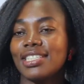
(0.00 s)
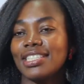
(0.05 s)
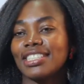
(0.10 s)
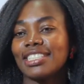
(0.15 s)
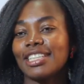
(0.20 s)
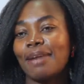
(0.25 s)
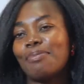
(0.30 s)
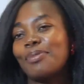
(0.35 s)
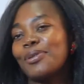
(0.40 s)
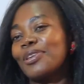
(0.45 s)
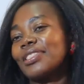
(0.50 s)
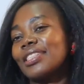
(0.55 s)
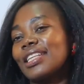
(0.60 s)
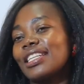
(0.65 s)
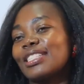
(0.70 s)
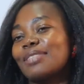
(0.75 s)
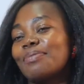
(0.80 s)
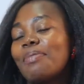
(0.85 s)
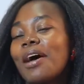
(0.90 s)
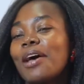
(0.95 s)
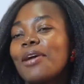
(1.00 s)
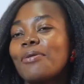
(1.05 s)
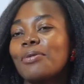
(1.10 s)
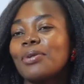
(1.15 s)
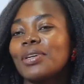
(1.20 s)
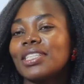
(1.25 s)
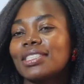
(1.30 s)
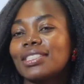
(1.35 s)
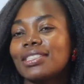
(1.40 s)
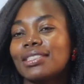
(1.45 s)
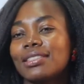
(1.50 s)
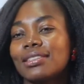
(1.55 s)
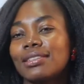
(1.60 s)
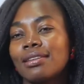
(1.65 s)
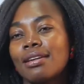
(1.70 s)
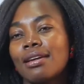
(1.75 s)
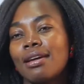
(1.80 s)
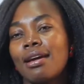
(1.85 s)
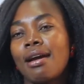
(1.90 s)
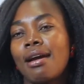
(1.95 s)
is the process by which
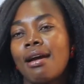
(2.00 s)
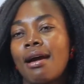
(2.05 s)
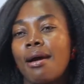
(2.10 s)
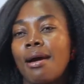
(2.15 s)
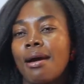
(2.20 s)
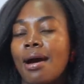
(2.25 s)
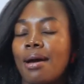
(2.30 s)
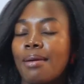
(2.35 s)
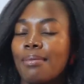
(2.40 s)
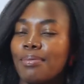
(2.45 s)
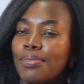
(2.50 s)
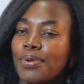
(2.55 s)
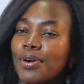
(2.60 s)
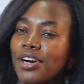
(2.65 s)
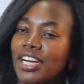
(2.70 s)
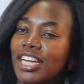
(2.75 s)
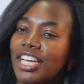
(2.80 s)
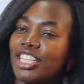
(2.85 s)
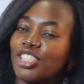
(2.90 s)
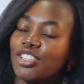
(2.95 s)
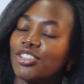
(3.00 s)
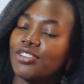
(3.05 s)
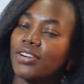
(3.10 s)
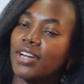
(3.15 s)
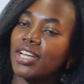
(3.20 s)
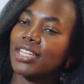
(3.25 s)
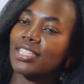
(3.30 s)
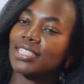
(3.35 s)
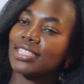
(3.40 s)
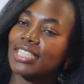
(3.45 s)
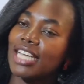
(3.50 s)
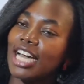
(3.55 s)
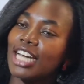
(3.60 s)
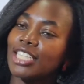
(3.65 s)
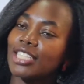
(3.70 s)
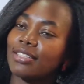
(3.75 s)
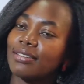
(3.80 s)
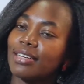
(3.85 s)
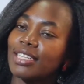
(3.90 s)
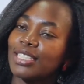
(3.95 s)
pollen grains are
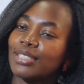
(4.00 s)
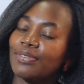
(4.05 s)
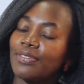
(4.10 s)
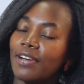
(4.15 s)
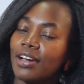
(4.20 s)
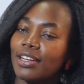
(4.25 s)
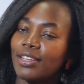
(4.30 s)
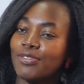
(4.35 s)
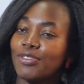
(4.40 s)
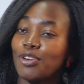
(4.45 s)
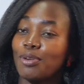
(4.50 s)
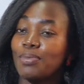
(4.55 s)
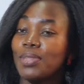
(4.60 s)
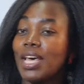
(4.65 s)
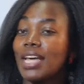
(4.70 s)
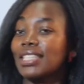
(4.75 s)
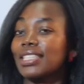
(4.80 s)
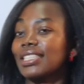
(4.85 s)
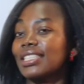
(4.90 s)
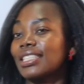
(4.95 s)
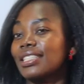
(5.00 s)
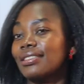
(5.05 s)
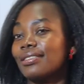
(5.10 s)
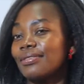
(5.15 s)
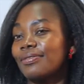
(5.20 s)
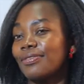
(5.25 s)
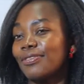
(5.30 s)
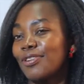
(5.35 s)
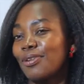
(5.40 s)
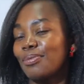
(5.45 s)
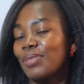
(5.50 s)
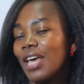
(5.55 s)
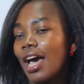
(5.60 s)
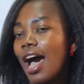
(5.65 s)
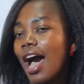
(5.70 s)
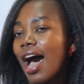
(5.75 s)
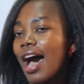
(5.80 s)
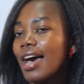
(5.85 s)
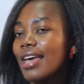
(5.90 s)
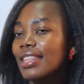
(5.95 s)
transferred from
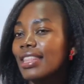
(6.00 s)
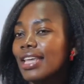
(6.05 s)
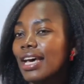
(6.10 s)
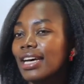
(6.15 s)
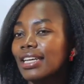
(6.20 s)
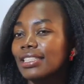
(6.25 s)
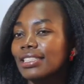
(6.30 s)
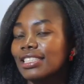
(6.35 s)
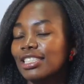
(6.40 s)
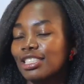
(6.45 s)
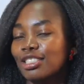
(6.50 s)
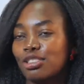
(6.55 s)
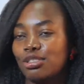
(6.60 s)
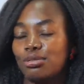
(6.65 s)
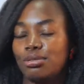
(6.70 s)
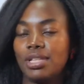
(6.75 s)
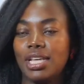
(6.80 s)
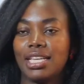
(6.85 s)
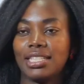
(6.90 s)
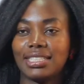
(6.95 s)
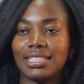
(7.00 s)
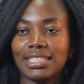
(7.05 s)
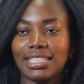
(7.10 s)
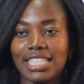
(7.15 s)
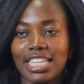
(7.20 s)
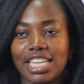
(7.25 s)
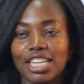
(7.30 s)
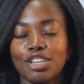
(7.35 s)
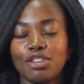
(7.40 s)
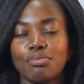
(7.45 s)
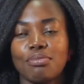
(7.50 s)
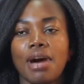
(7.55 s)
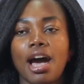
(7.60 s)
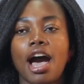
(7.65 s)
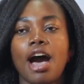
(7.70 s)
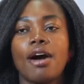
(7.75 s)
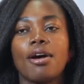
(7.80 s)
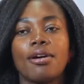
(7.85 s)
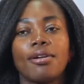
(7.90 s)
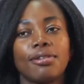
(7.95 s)
the anthers to the
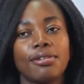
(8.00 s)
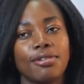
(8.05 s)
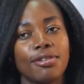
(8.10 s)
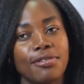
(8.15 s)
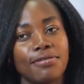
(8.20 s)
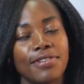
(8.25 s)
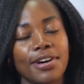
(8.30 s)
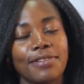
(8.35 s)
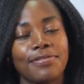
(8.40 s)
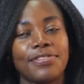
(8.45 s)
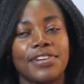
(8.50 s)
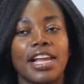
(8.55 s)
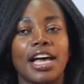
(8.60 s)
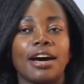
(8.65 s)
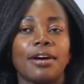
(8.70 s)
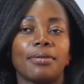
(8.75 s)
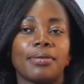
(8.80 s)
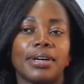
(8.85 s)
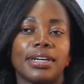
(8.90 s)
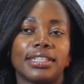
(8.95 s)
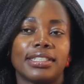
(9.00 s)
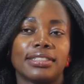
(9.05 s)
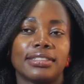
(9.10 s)
stigma of a flower.